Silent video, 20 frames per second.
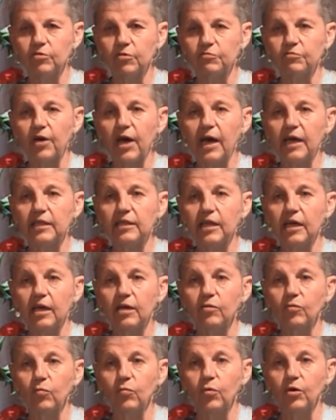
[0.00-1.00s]
to find
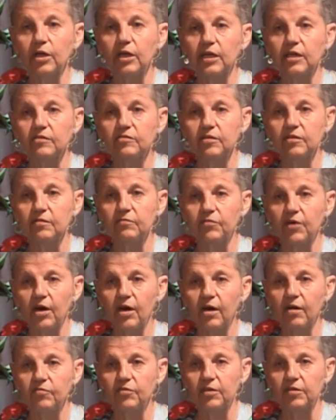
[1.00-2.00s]
out what is
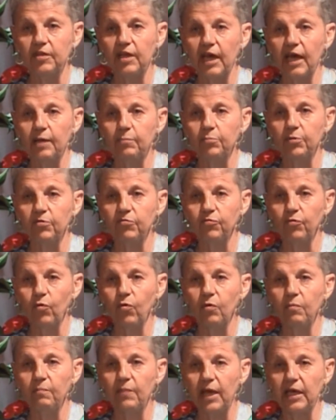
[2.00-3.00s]
involved in that
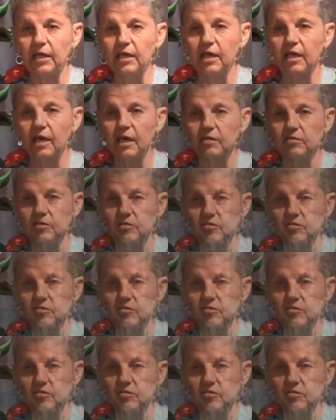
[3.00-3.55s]
before making a